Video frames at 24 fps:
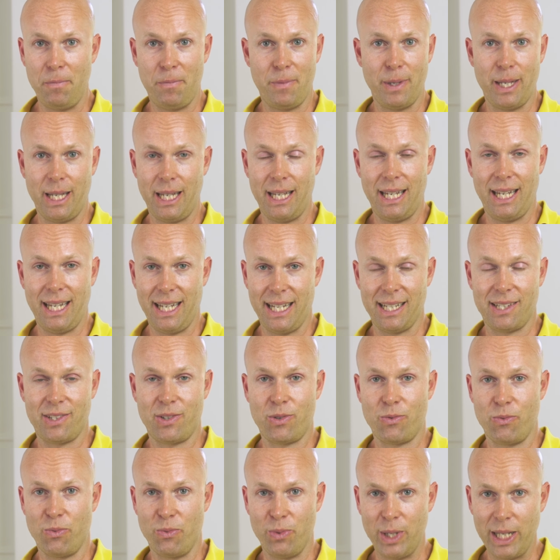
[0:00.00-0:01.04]

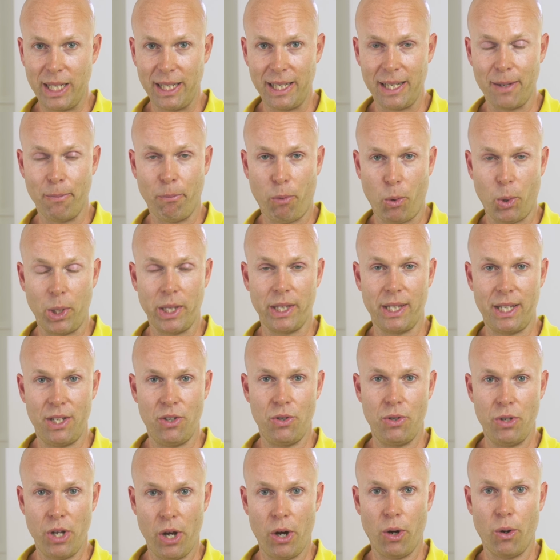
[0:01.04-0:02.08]
It's really important that
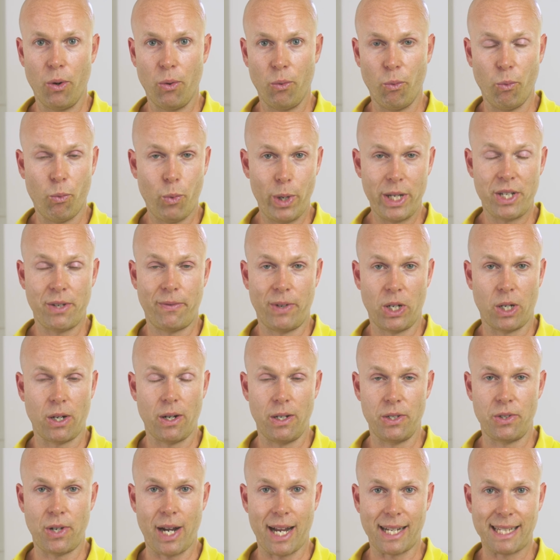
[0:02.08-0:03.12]
you know which of your
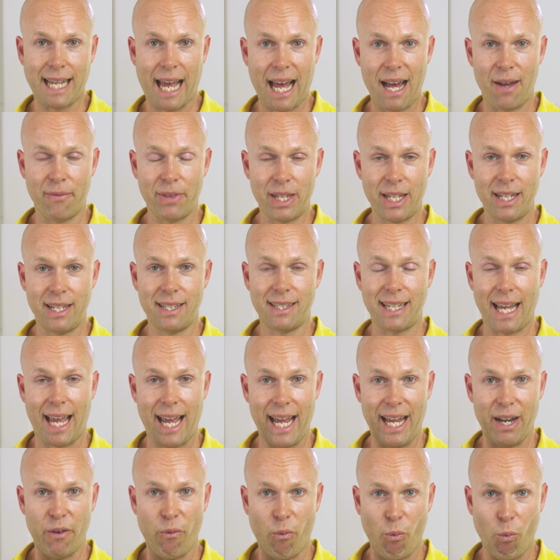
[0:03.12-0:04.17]
contracts have these
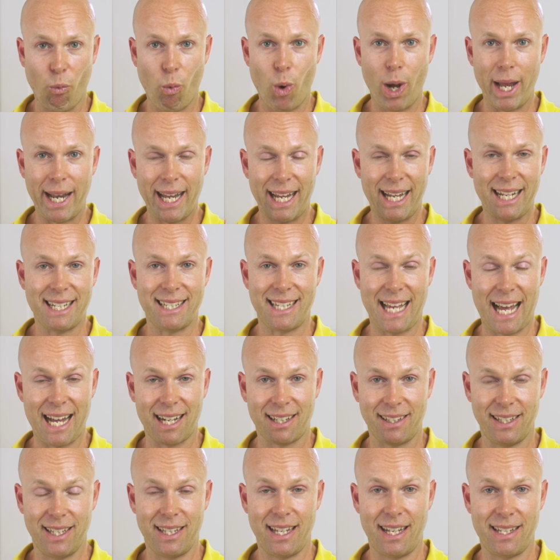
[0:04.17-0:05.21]
and what
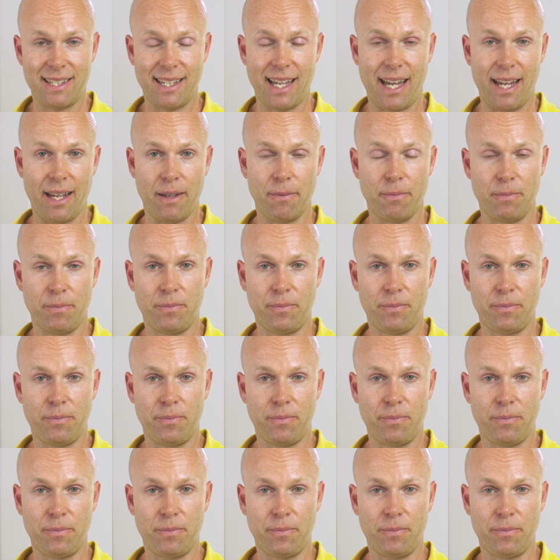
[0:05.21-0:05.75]
exactly they say.